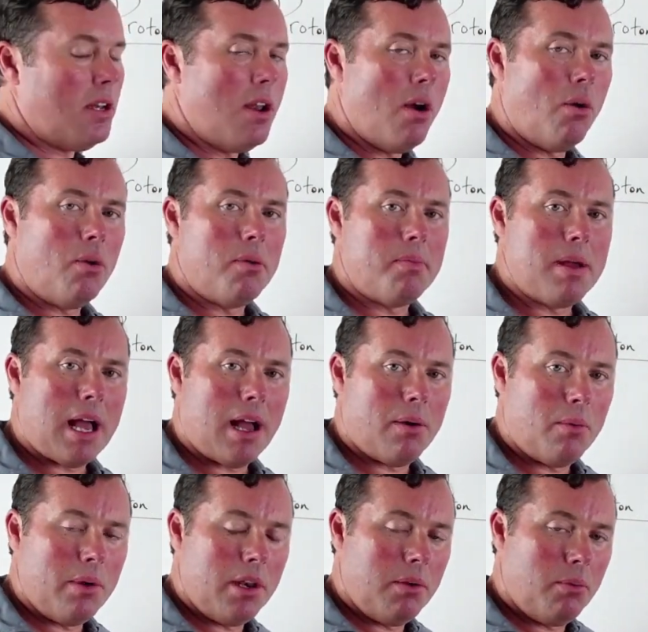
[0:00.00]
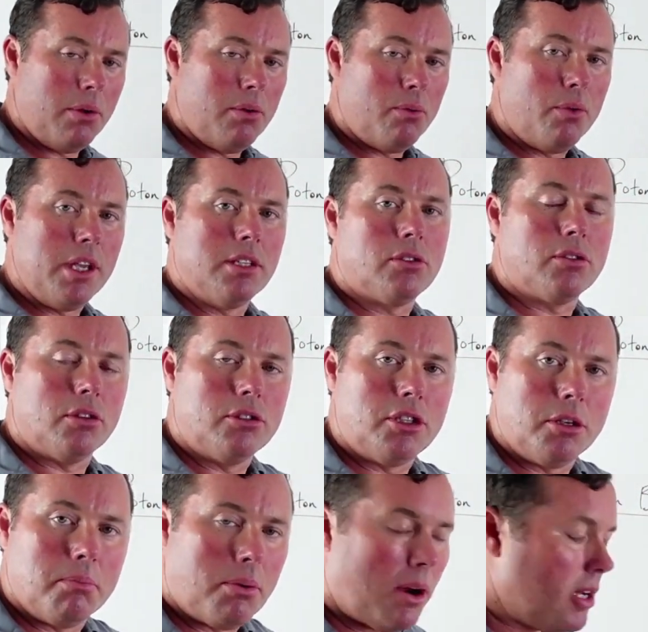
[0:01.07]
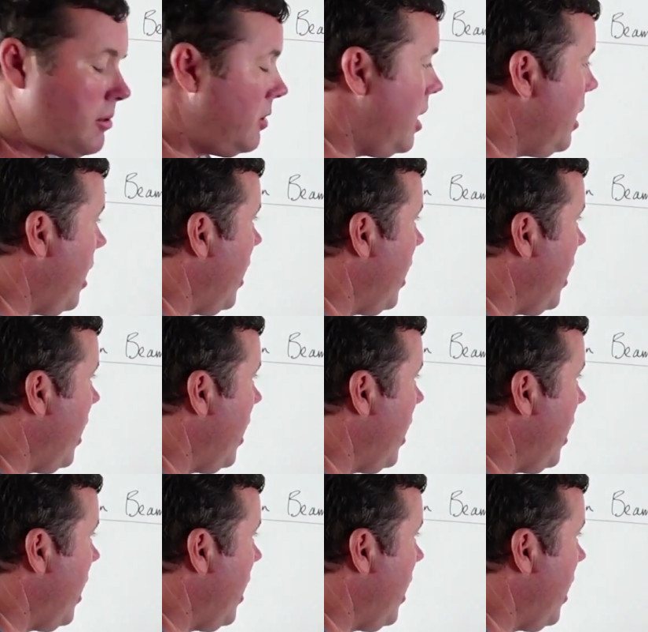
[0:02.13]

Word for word: know about when, when researching prostate